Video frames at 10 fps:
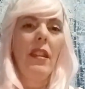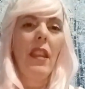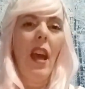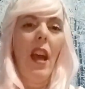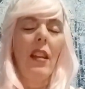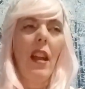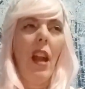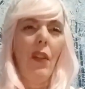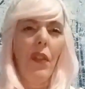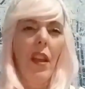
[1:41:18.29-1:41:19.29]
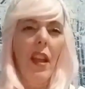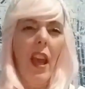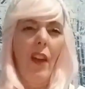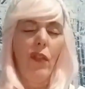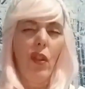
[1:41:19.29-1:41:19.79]
that I don't think
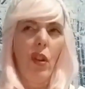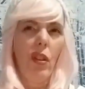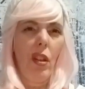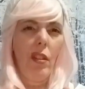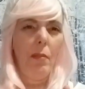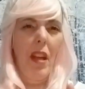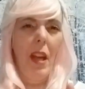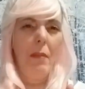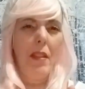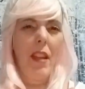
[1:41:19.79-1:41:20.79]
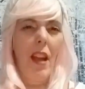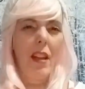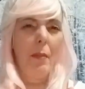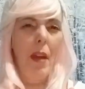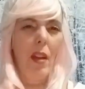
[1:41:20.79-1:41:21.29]
after some time it's not
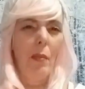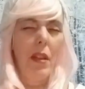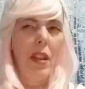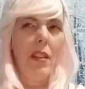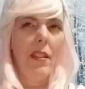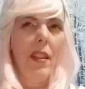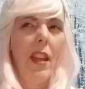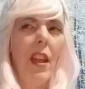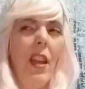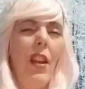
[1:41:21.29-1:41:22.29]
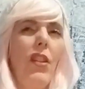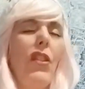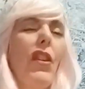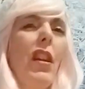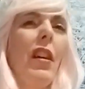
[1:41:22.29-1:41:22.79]
going to matter, because
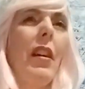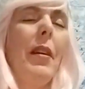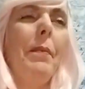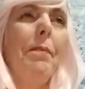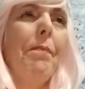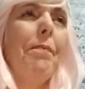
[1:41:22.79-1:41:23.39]
you're going to,